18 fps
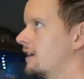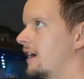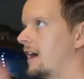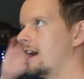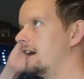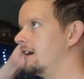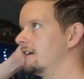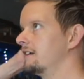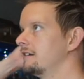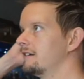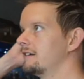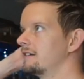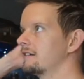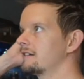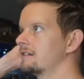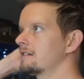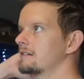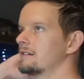
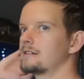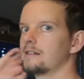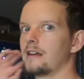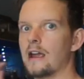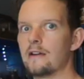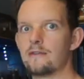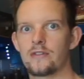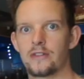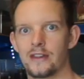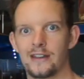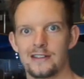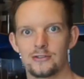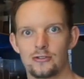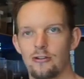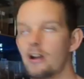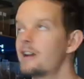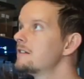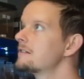and everything is
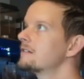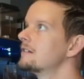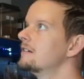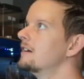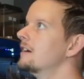great.